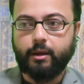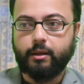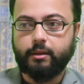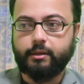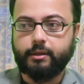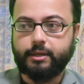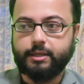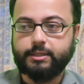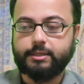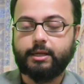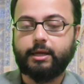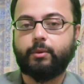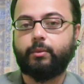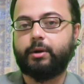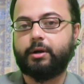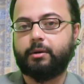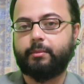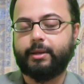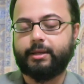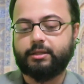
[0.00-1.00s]
The reason I
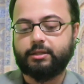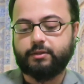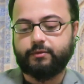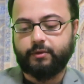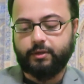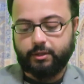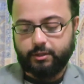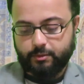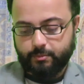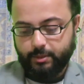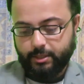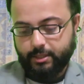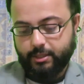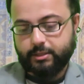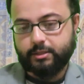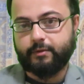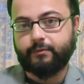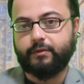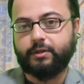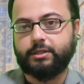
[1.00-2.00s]
want to make this video is
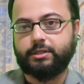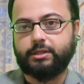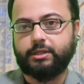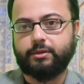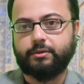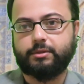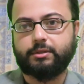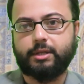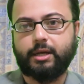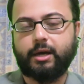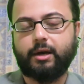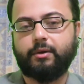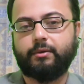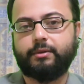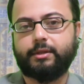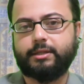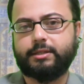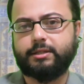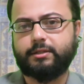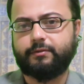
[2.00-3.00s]
because of this news. Now,
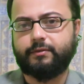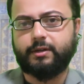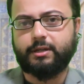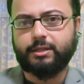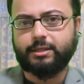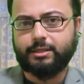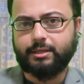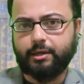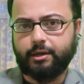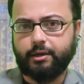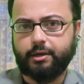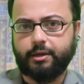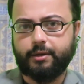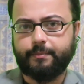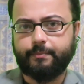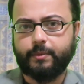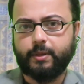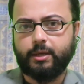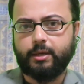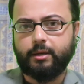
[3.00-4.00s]
this is very
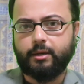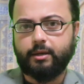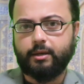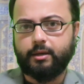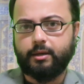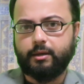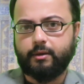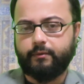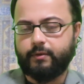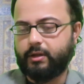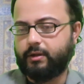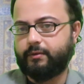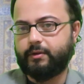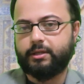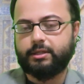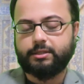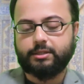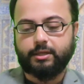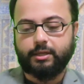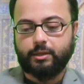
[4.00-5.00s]
scary, very,
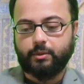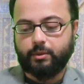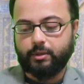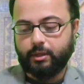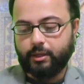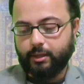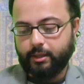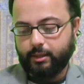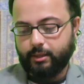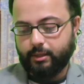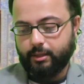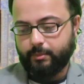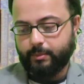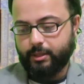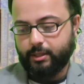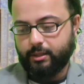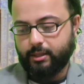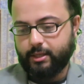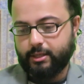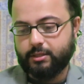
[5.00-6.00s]
very scary. Wallahi,
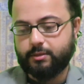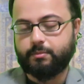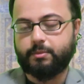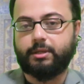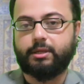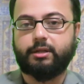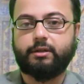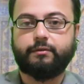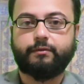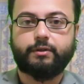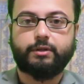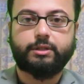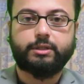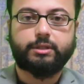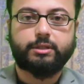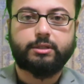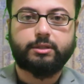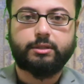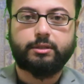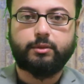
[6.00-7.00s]
as
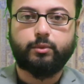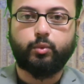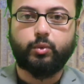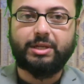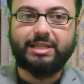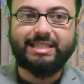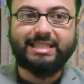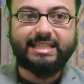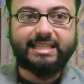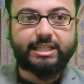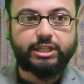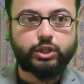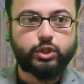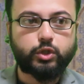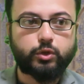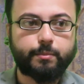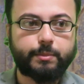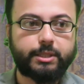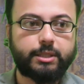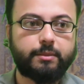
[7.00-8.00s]
believers, we need
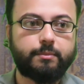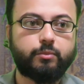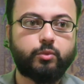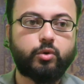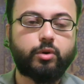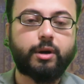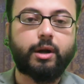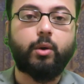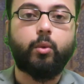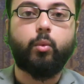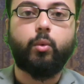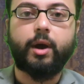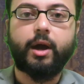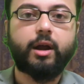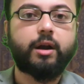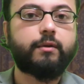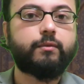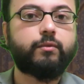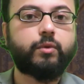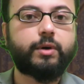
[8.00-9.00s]
to be more
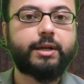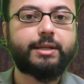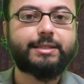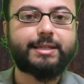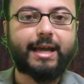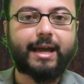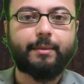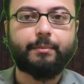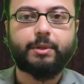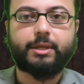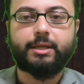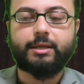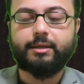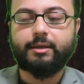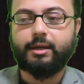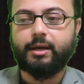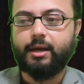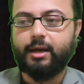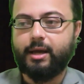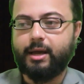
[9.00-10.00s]
aware of what is
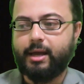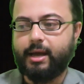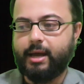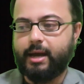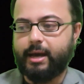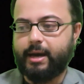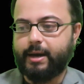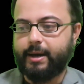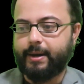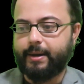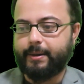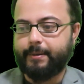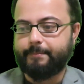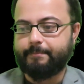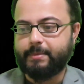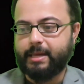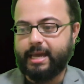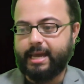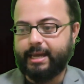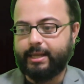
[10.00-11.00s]
happening,
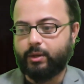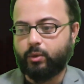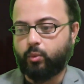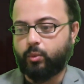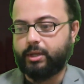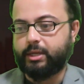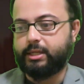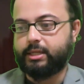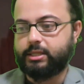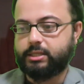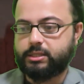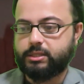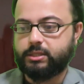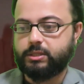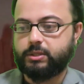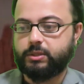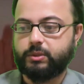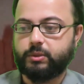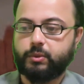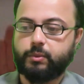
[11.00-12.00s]
and we need
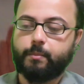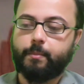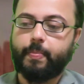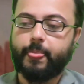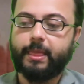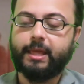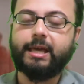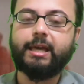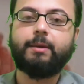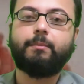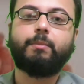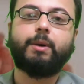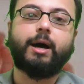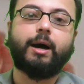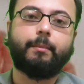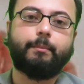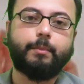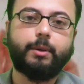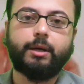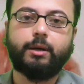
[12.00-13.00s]
to keep
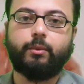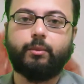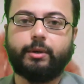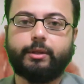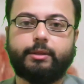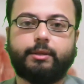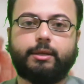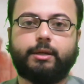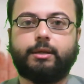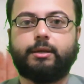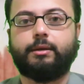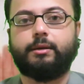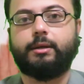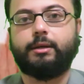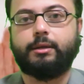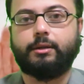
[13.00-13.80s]
up with the